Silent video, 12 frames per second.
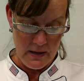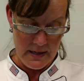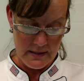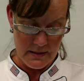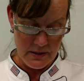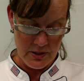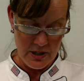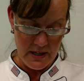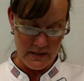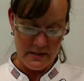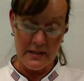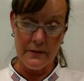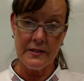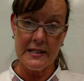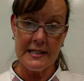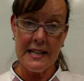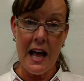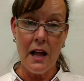as suggestive
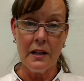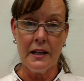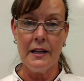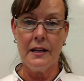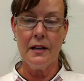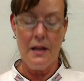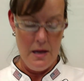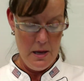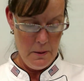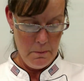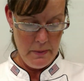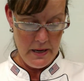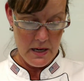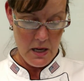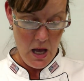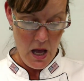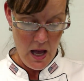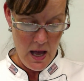selling
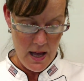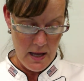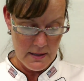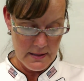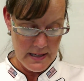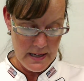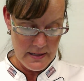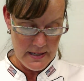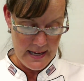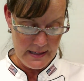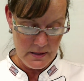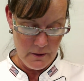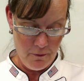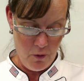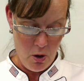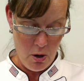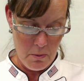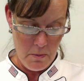because it takes the
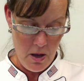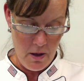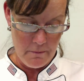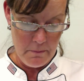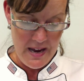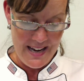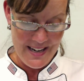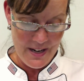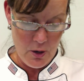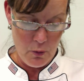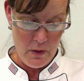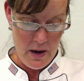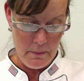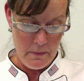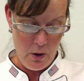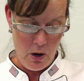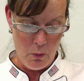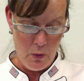form of making
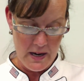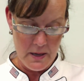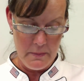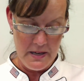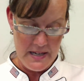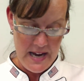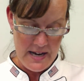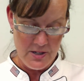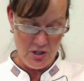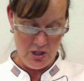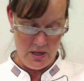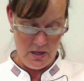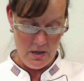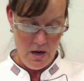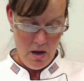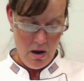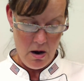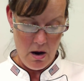a recommendation,
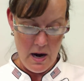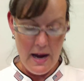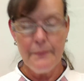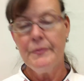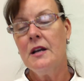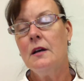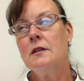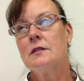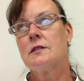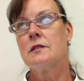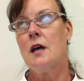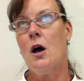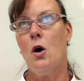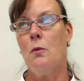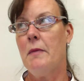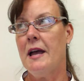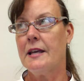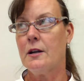all right? So,
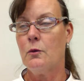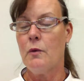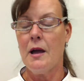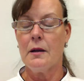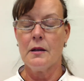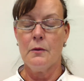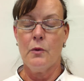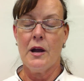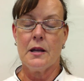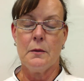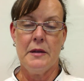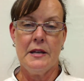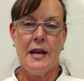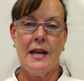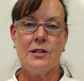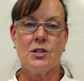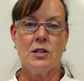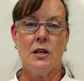making a
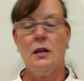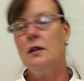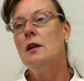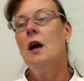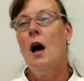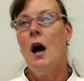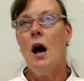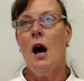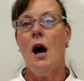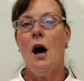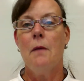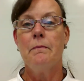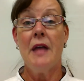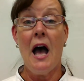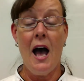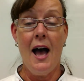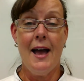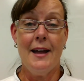recommendation.
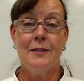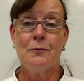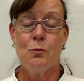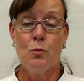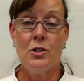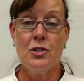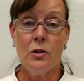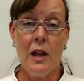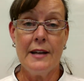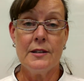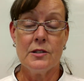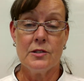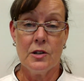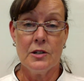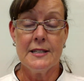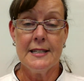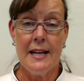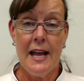Hi, would you like dessert
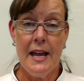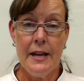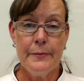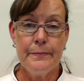today?